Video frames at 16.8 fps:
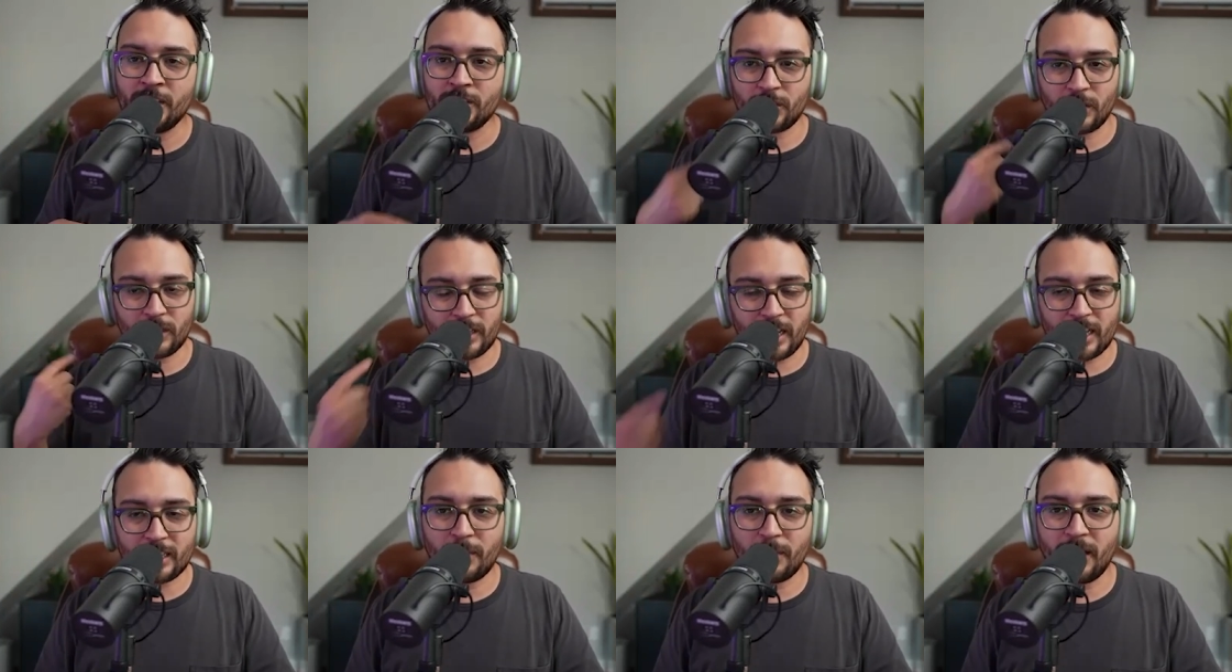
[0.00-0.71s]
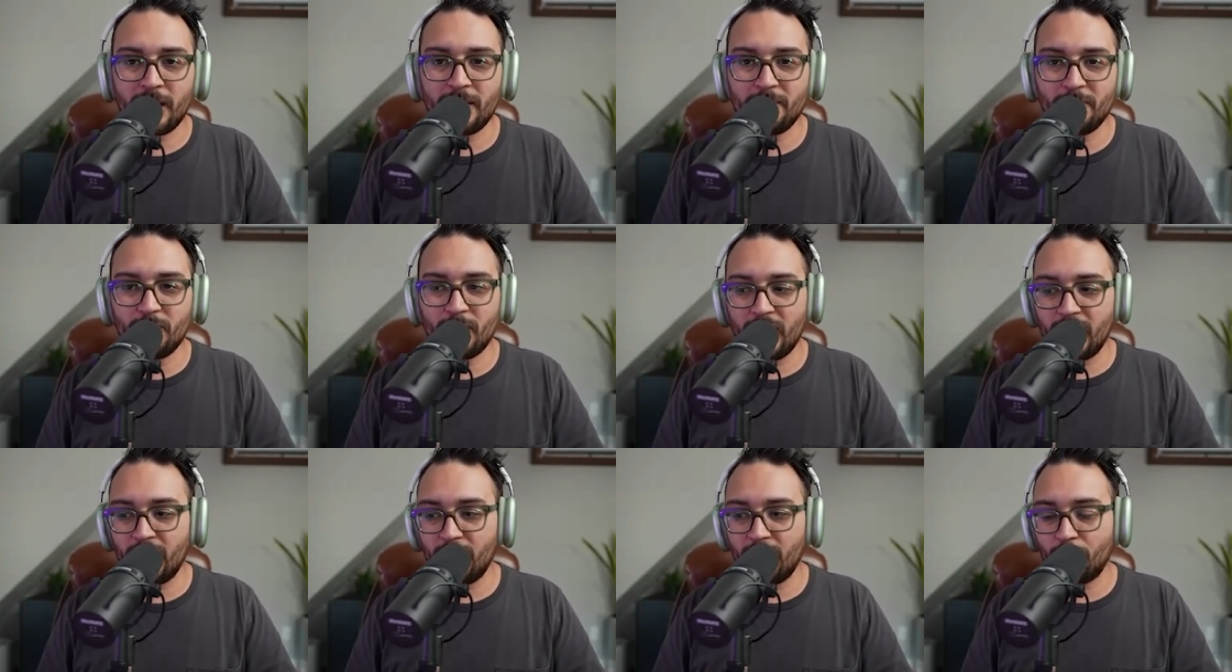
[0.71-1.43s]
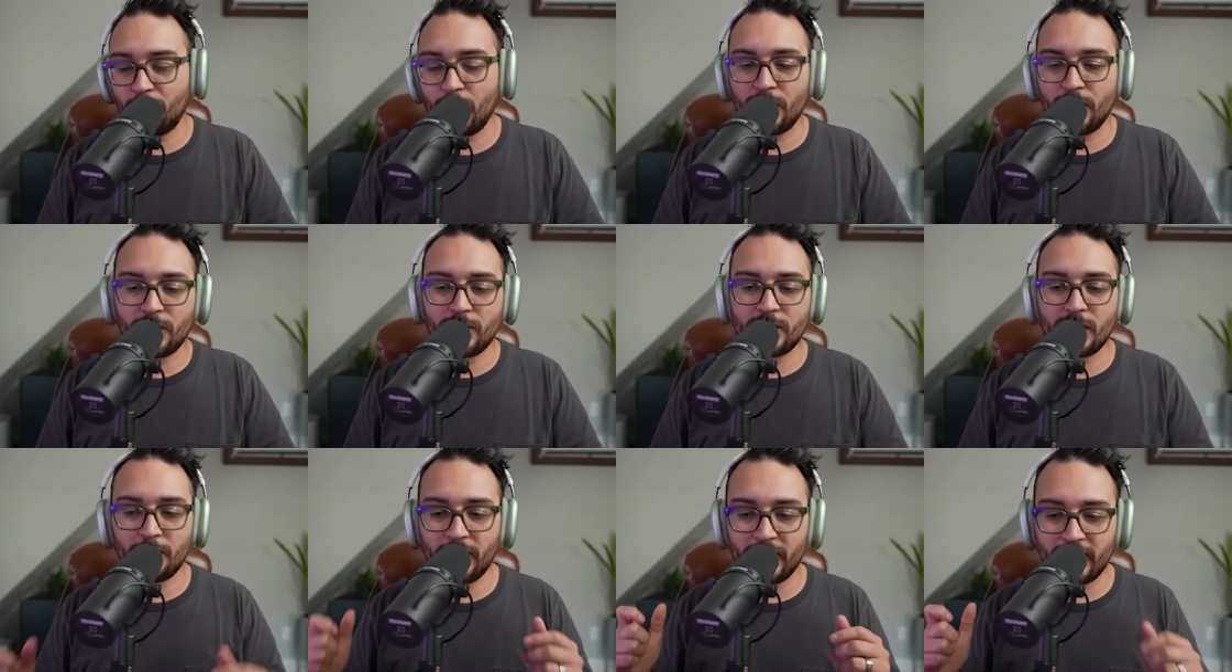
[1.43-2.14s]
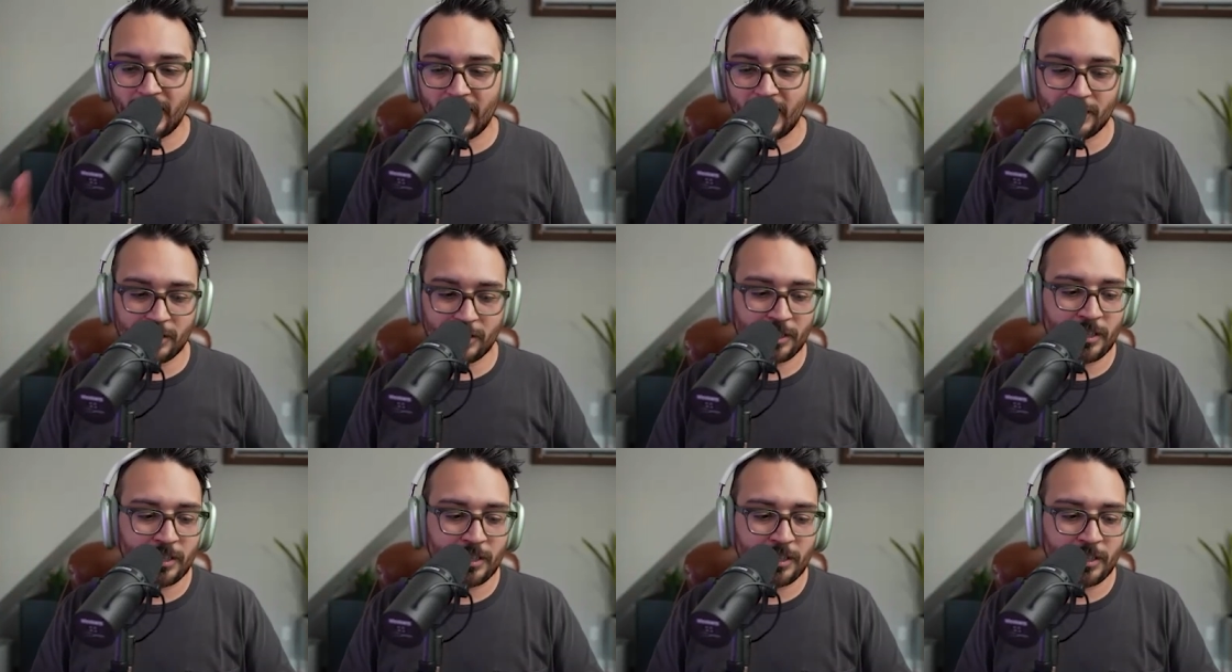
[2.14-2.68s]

So I text my partners, and I'm like, guys,